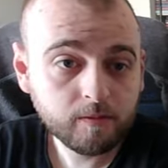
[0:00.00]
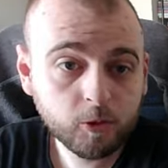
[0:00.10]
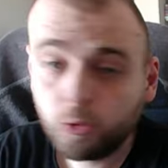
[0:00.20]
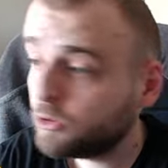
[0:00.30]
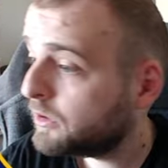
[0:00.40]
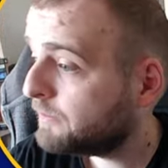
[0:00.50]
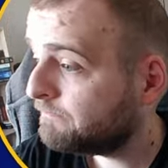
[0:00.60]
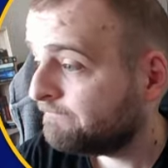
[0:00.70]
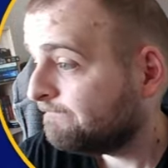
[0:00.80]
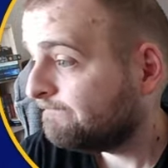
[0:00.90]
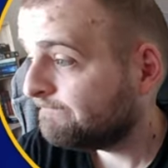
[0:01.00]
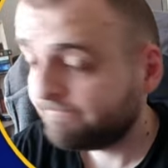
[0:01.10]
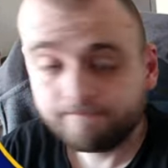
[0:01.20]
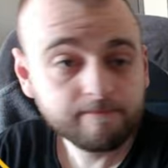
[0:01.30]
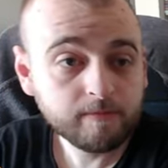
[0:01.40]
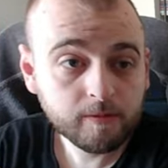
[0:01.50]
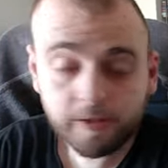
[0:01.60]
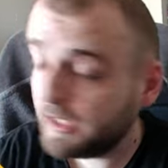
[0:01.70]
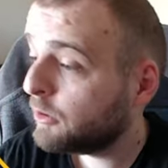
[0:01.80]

Good. Really